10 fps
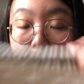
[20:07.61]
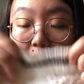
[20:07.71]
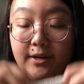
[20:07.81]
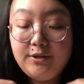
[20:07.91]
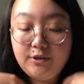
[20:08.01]

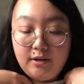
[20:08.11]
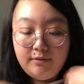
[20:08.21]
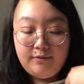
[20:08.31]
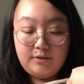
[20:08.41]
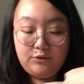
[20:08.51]
bind off
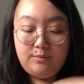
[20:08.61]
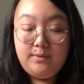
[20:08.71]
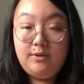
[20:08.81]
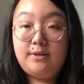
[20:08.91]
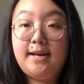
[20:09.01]
and
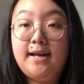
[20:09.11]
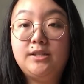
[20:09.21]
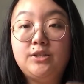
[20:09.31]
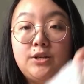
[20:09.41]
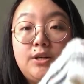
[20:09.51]
tubular
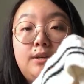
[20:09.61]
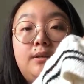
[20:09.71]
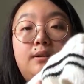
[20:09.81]
cast on.